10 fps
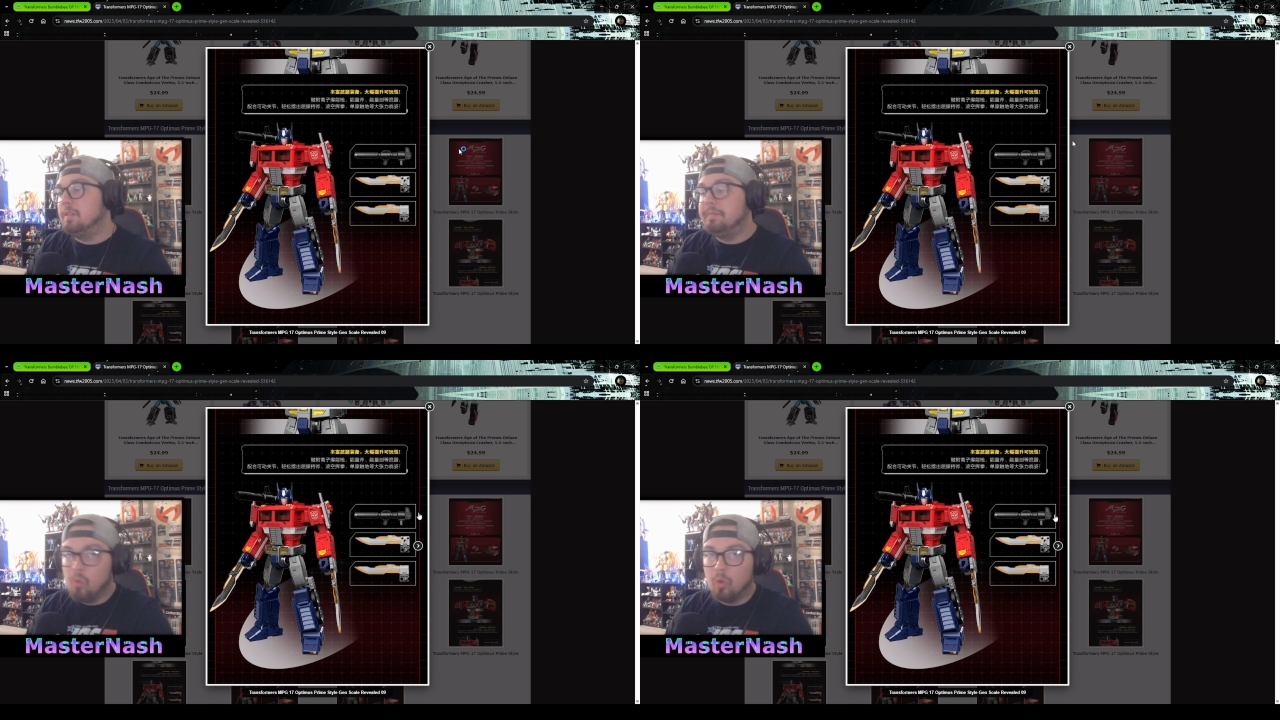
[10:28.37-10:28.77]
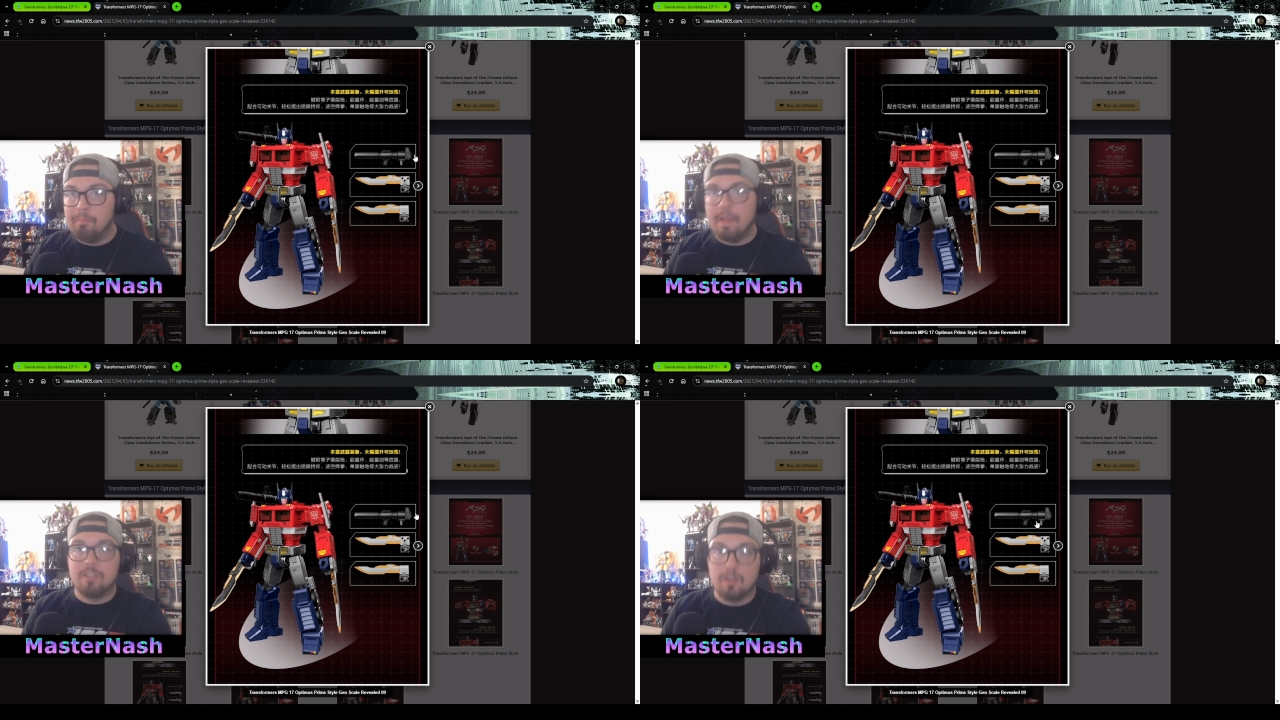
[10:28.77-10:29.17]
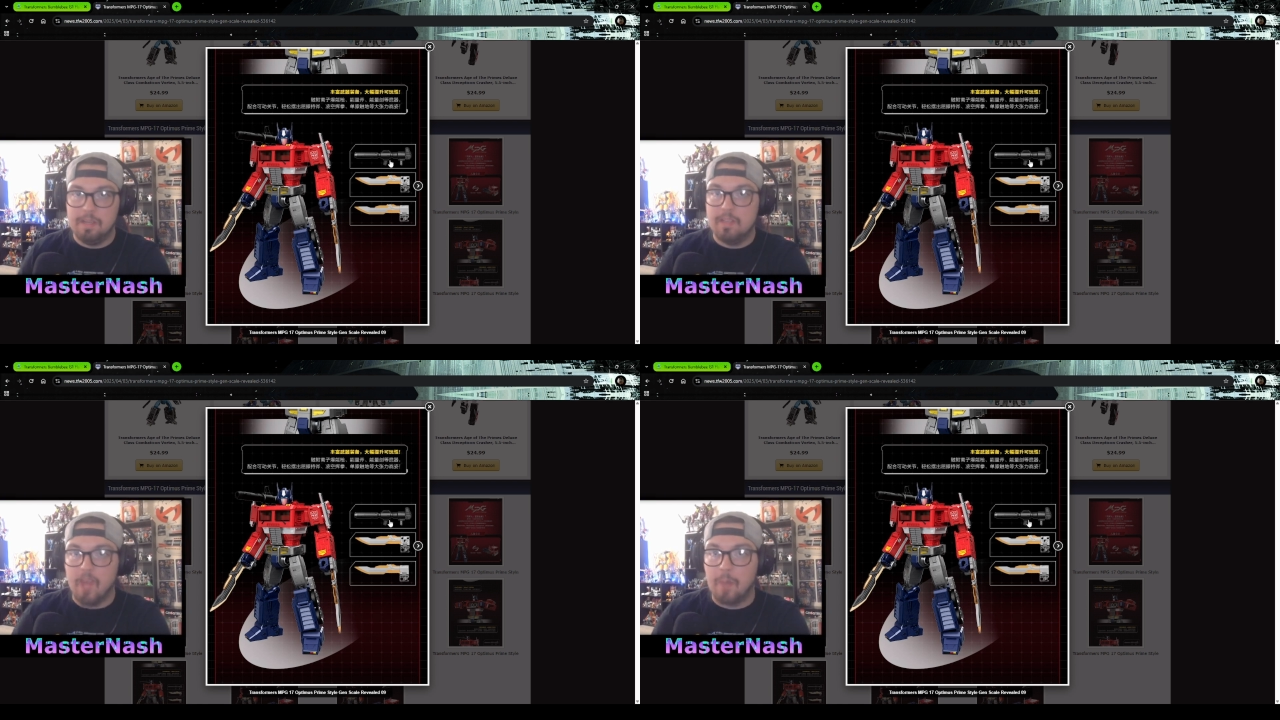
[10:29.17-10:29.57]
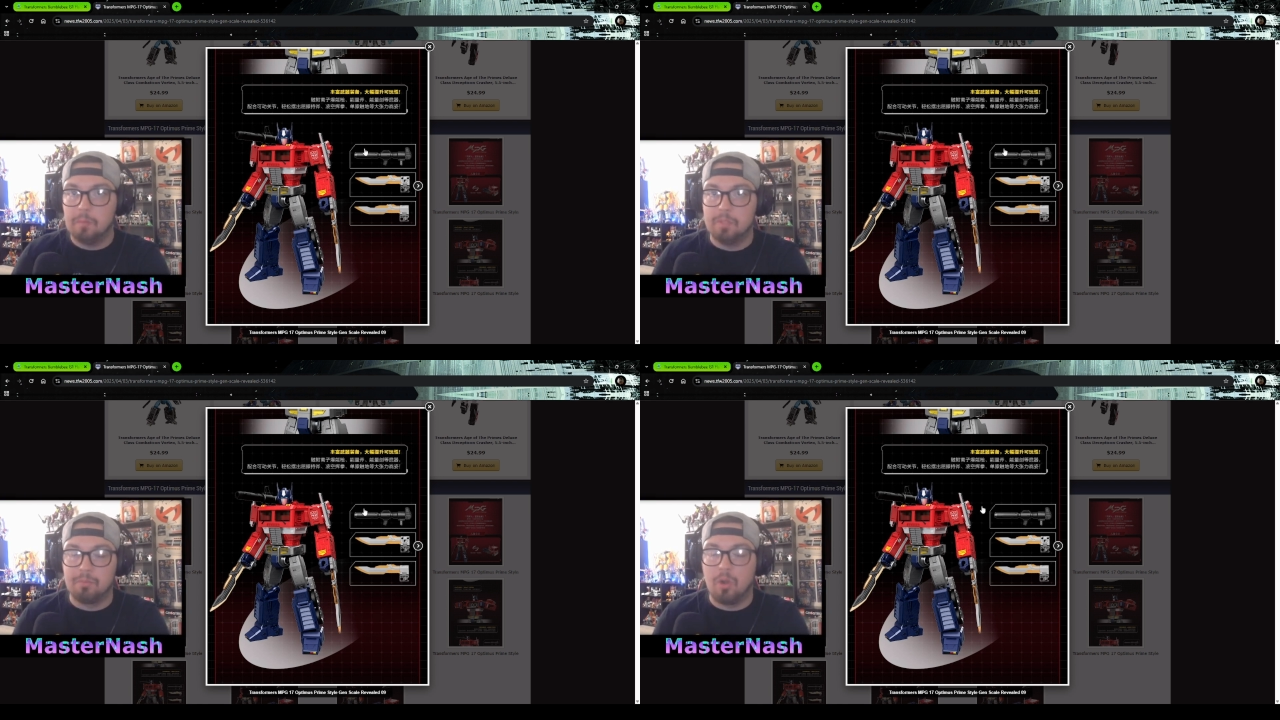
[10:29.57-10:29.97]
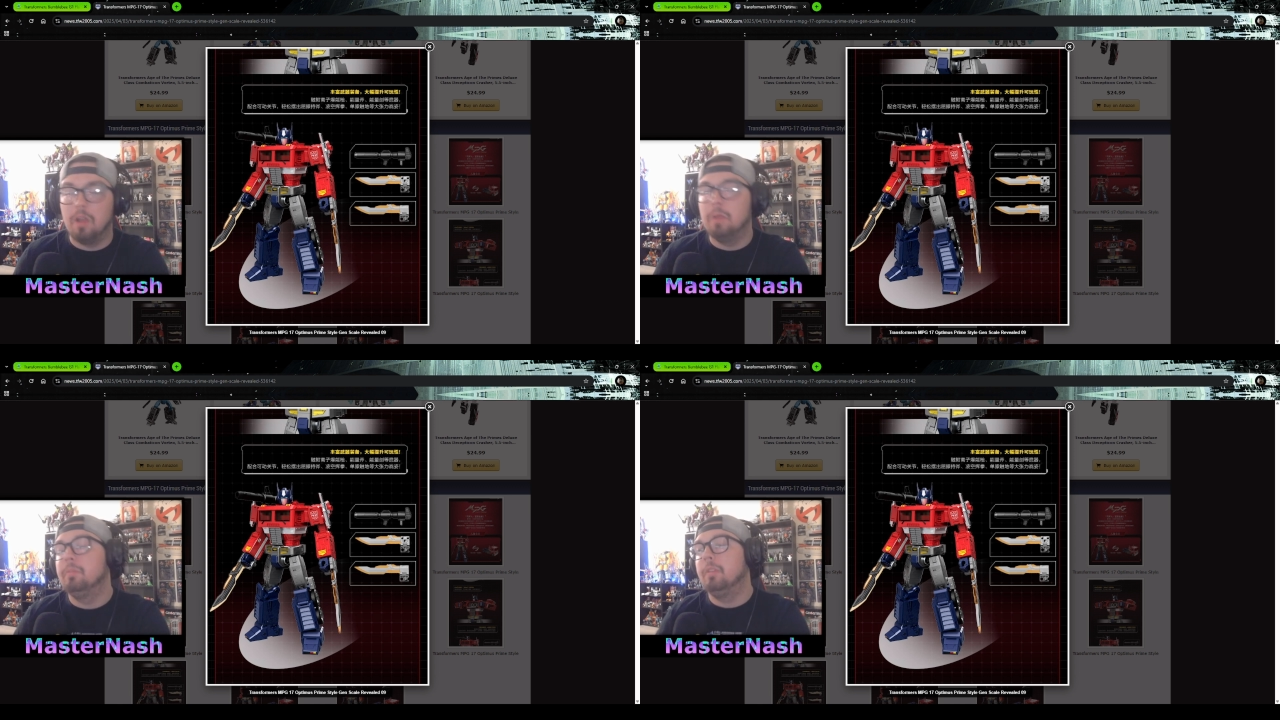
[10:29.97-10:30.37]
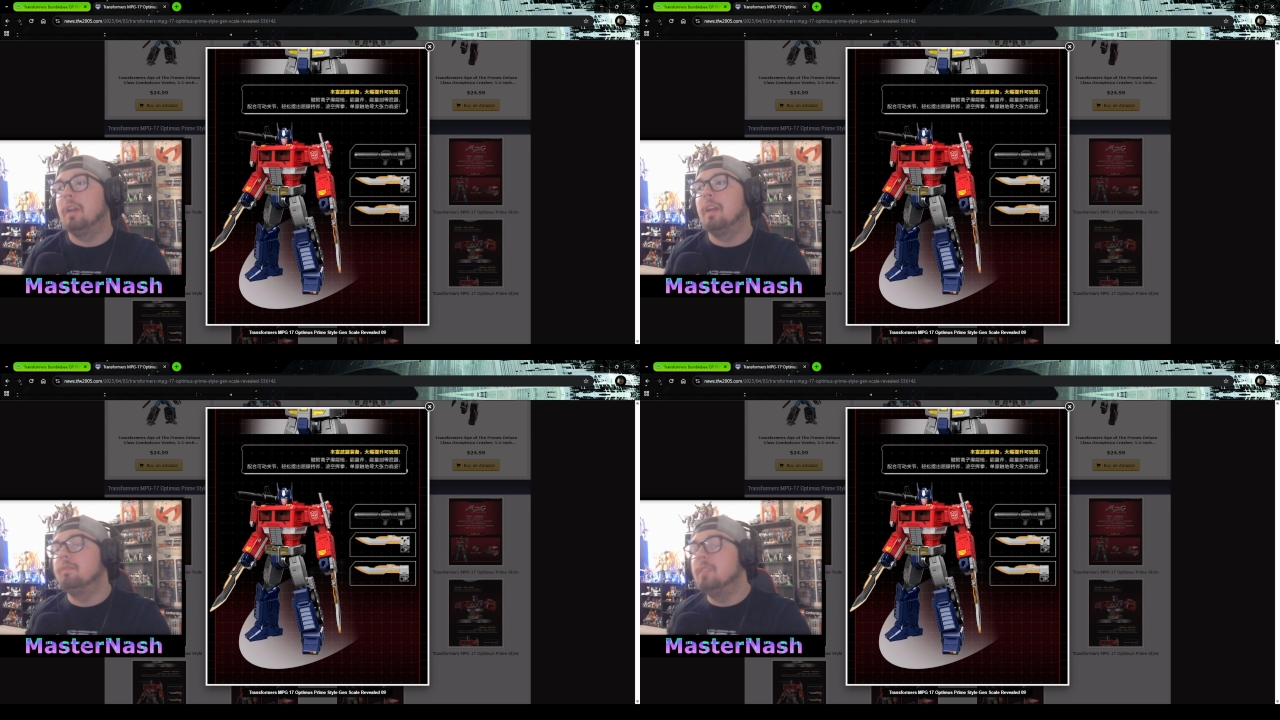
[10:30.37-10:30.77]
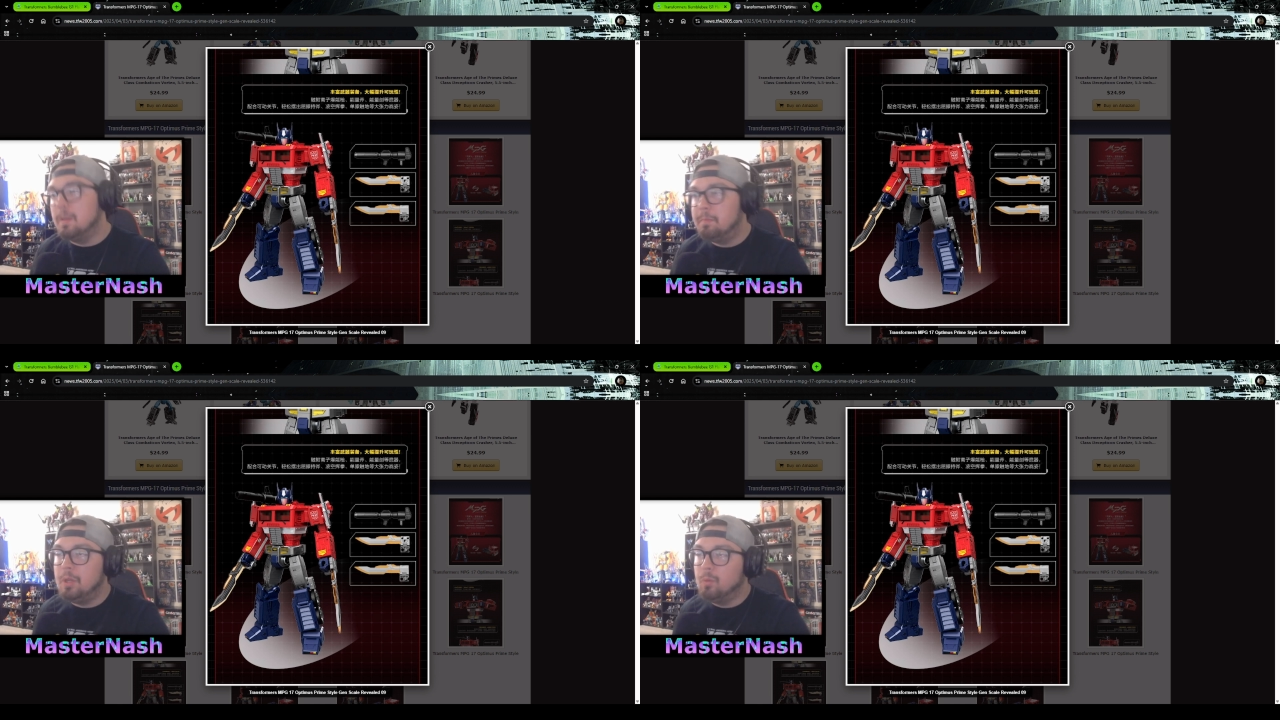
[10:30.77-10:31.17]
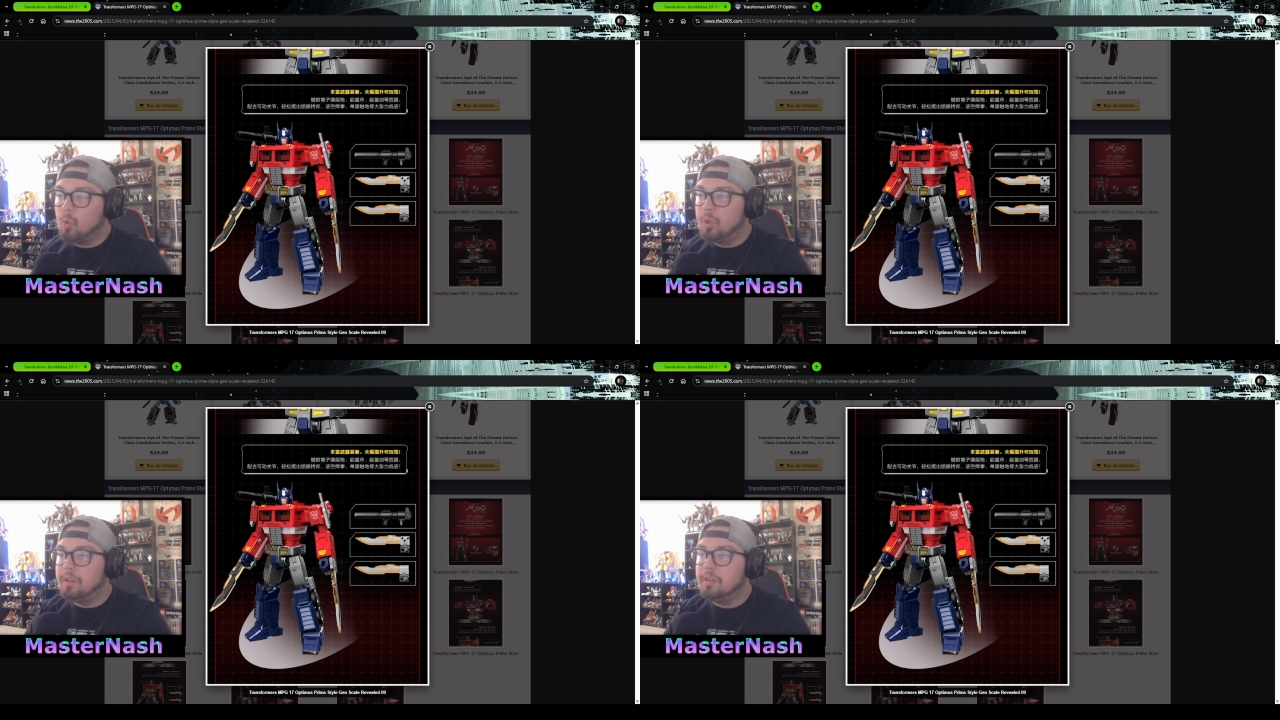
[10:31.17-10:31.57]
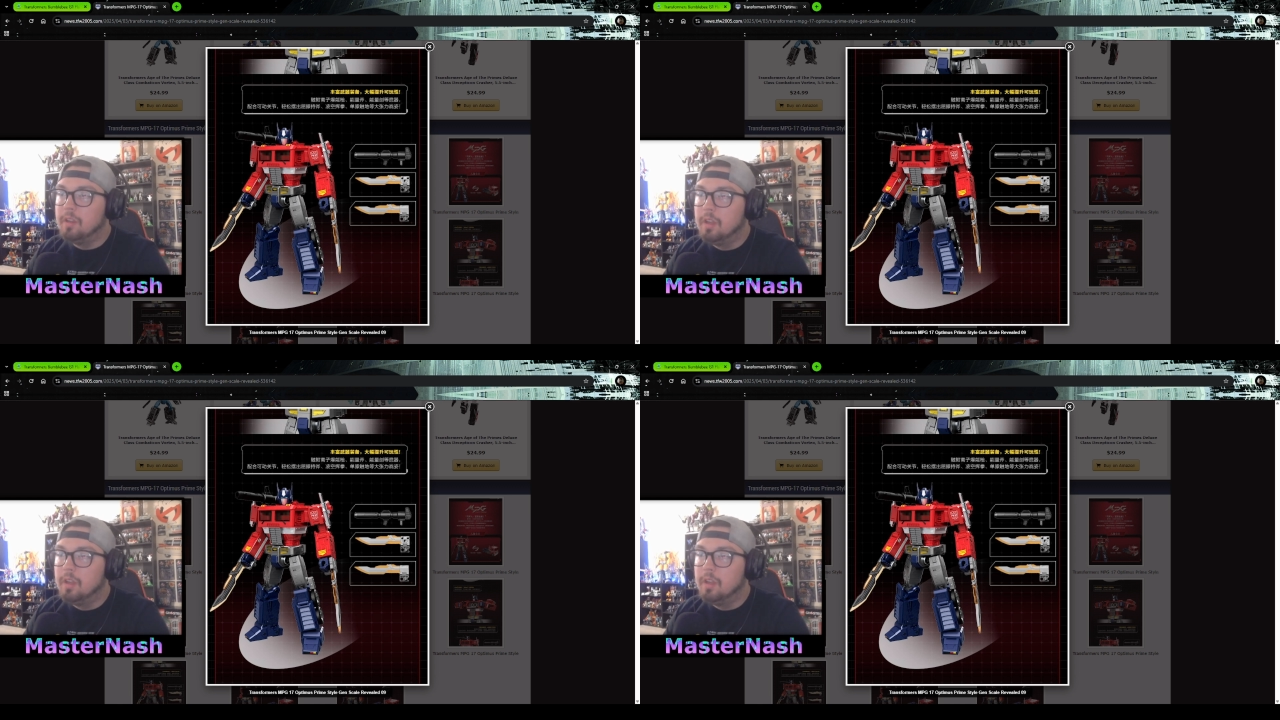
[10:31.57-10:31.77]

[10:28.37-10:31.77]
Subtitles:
4 Masterpiece Optimus Primes. I have the MP1.